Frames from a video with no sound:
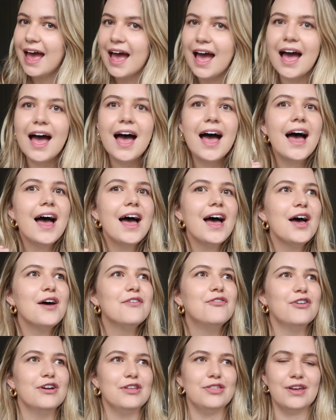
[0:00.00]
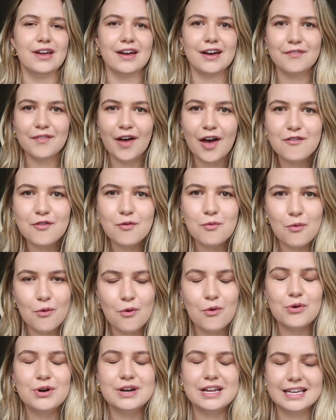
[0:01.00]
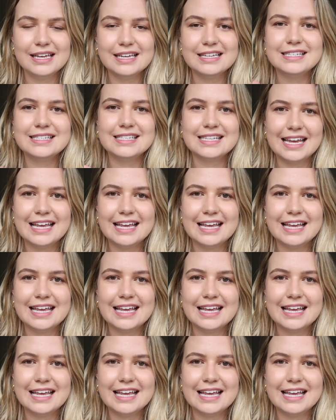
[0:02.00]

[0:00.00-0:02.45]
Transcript: everything I've ever worn is